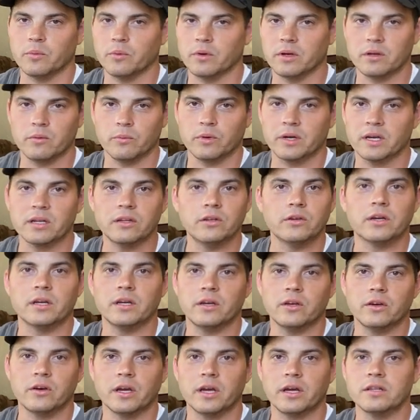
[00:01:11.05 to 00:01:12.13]
What can you
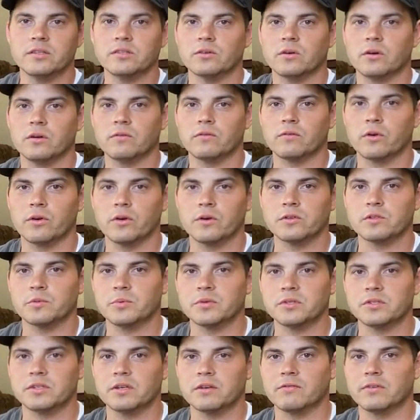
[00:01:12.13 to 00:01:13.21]
get your hands on for your
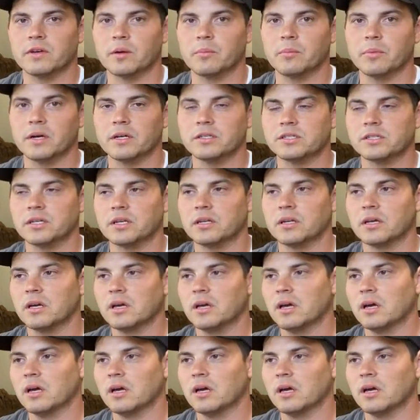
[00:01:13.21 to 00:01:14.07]
specific budget?